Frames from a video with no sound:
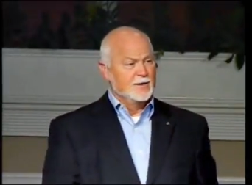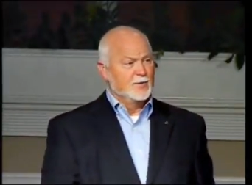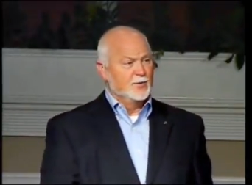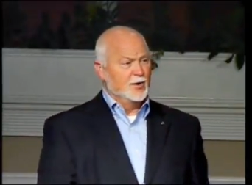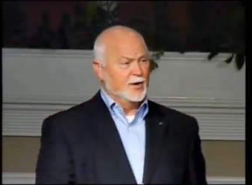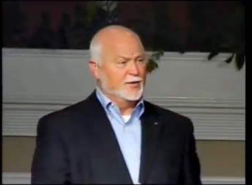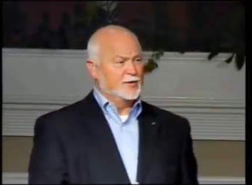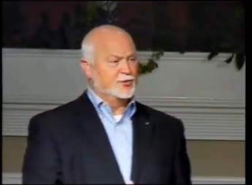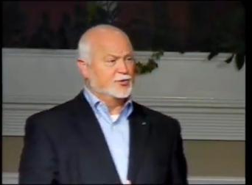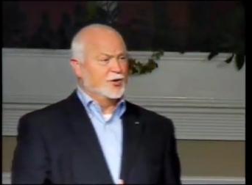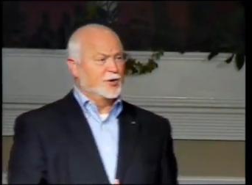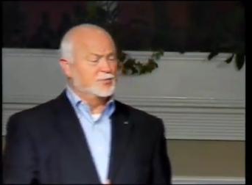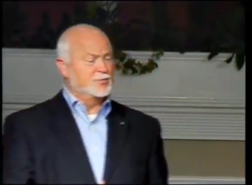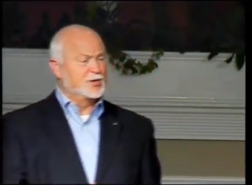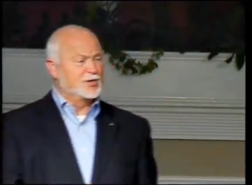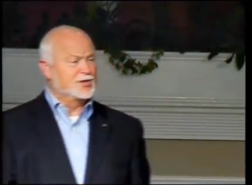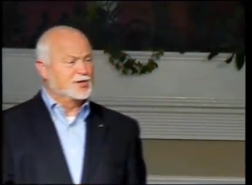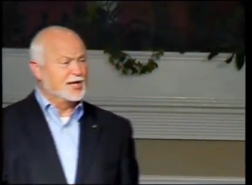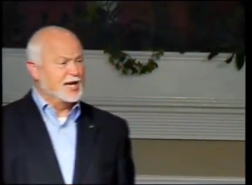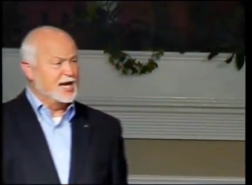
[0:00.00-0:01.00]
where the
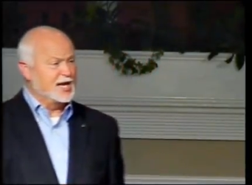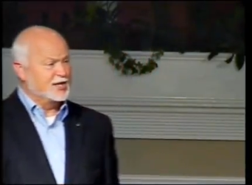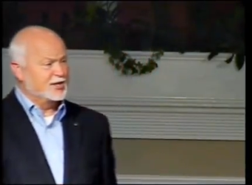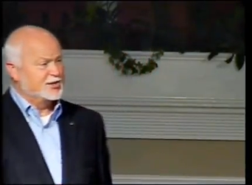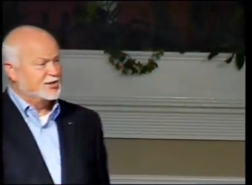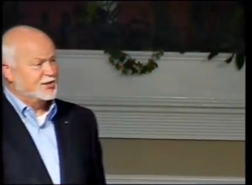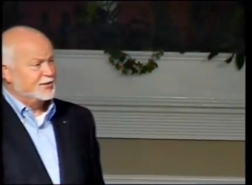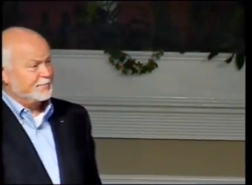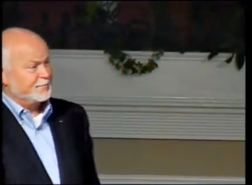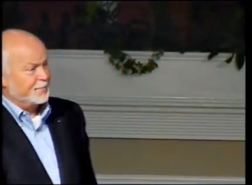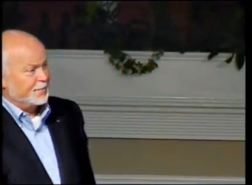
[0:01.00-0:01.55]
scripture says,